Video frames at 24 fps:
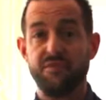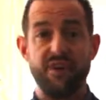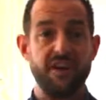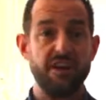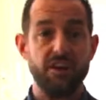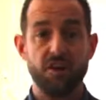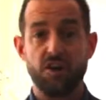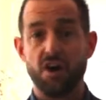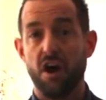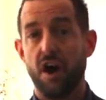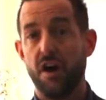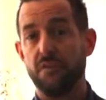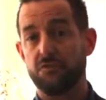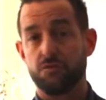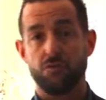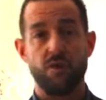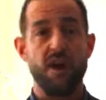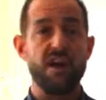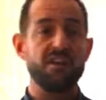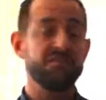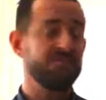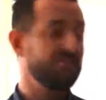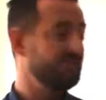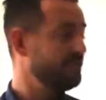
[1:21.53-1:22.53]
they look
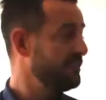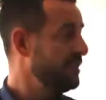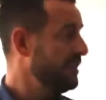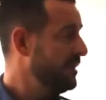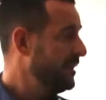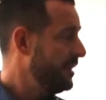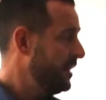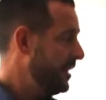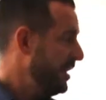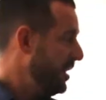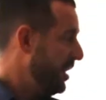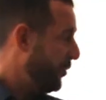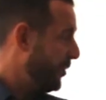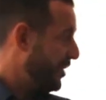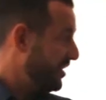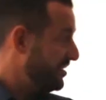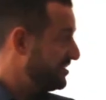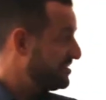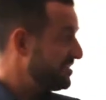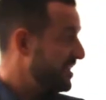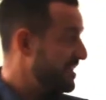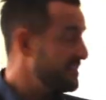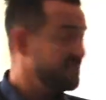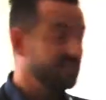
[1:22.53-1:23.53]
after us. We
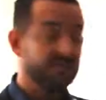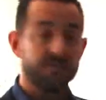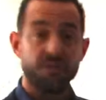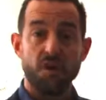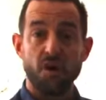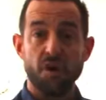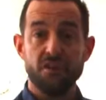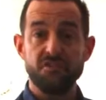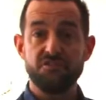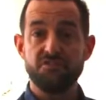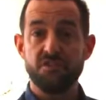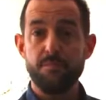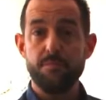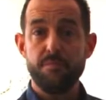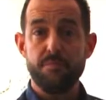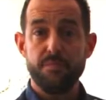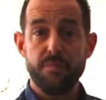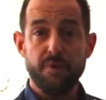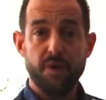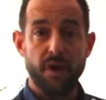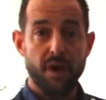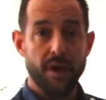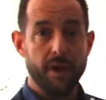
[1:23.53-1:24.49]
incentivise them.